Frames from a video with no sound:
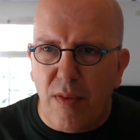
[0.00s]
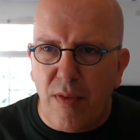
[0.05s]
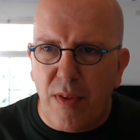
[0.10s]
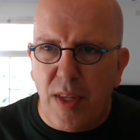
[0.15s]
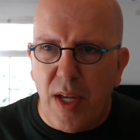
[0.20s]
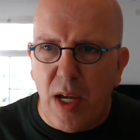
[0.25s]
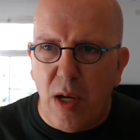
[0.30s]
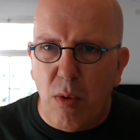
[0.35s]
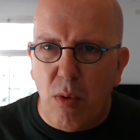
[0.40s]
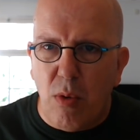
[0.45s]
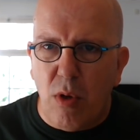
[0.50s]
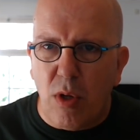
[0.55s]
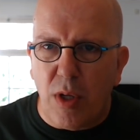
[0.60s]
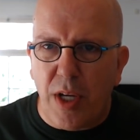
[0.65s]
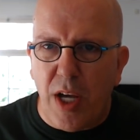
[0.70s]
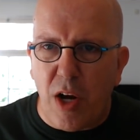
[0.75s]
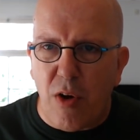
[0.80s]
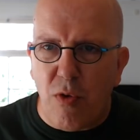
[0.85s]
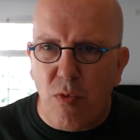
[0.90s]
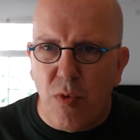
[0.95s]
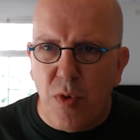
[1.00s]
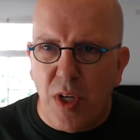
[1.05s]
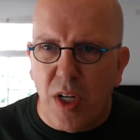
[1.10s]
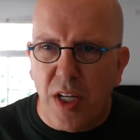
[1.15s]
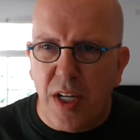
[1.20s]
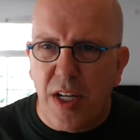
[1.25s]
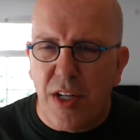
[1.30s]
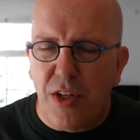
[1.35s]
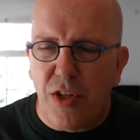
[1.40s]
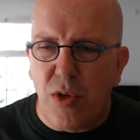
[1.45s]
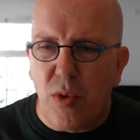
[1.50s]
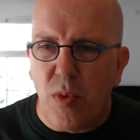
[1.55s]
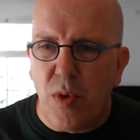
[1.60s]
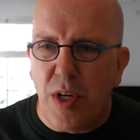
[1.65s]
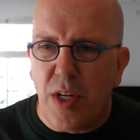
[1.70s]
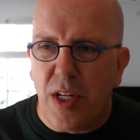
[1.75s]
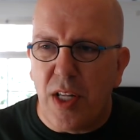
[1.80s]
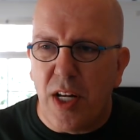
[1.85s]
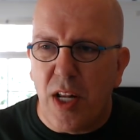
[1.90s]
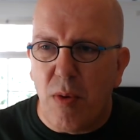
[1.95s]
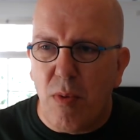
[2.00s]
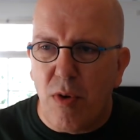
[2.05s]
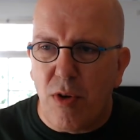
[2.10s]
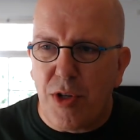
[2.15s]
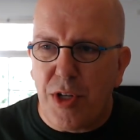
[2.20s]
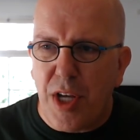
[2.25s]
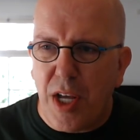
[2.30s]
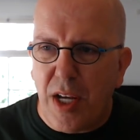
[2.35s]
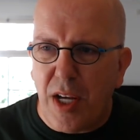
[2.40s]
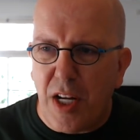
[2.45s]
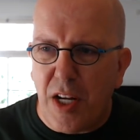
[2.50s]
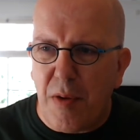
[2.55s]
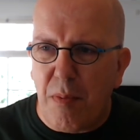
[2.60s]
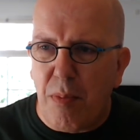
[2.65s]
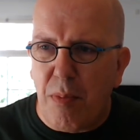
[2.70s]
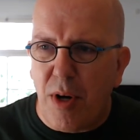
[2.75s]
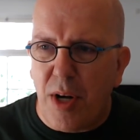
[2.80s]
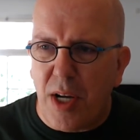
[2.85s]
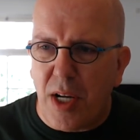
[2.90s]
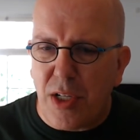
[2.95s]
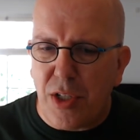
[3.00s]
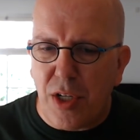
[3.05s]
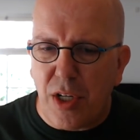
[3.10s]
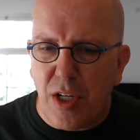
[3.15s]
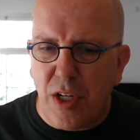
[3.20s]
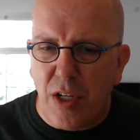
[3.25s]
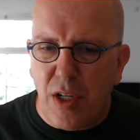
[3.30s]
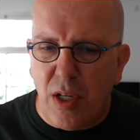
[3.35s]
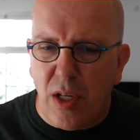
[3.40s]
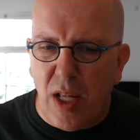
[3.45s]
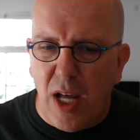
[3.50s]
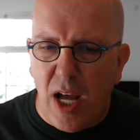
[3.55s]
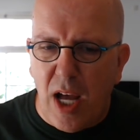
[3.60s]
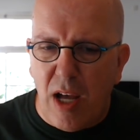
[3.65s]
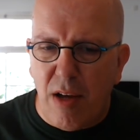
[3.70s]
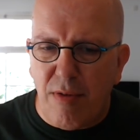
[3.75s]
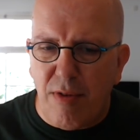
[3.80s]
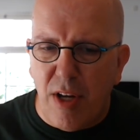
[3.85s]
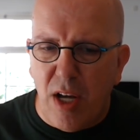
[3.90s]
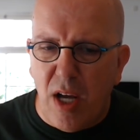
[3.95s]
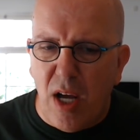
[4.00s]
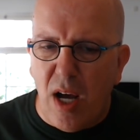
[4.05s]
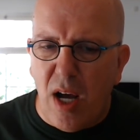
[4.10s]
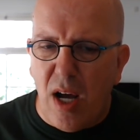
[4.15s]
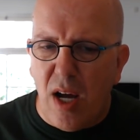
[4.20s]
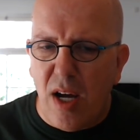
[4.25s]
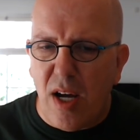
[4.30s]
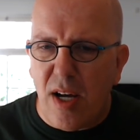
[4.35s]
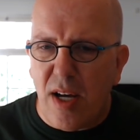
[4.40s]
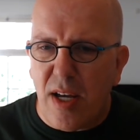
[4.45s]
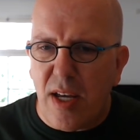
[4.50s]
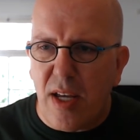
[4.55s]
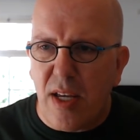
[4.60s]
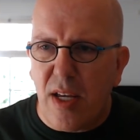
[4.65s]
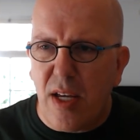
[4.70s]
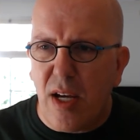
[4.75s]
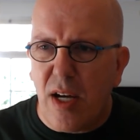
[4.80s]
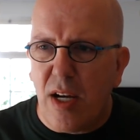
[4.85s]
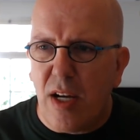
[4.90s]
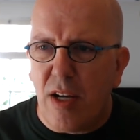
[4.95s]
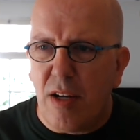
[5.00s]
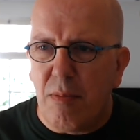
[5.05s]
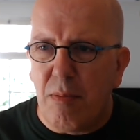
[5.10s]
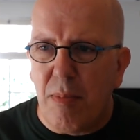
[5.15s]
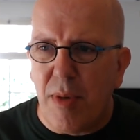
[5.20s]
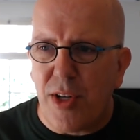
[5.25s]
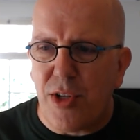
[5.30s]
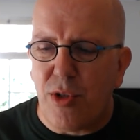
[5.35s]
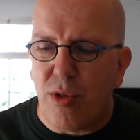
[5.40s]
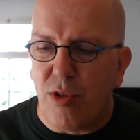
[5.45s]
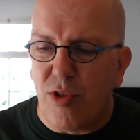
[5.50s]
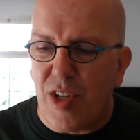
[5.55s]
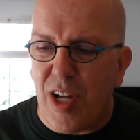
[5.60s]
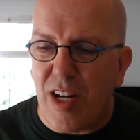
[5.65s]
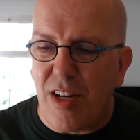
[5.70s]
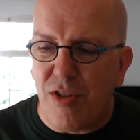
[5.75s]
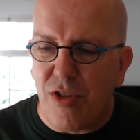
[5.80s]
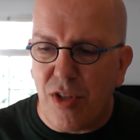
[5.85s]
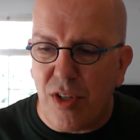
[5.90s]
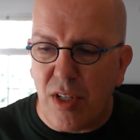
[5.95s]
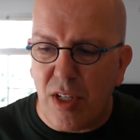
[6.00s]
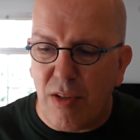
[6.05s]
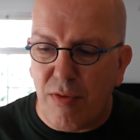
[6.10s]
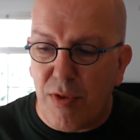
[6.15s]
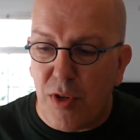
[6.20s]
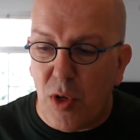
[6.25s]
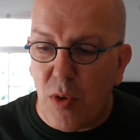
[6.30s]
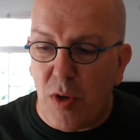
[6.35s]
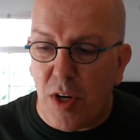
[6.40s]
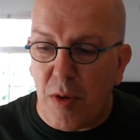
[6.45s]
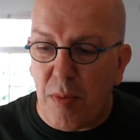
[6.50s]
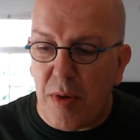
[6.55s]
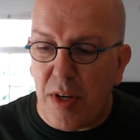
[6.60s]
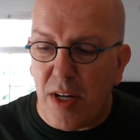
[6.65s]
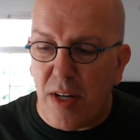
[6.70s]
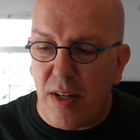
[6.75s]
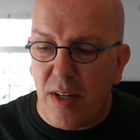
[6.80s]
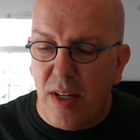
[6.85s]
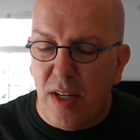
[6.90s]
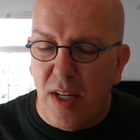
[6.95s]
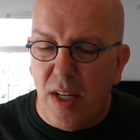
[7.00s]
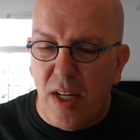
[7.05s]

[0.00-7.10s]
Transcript: they will get really into it and they won't take any breaks and they'll have high muscle tension, if you know what I mean.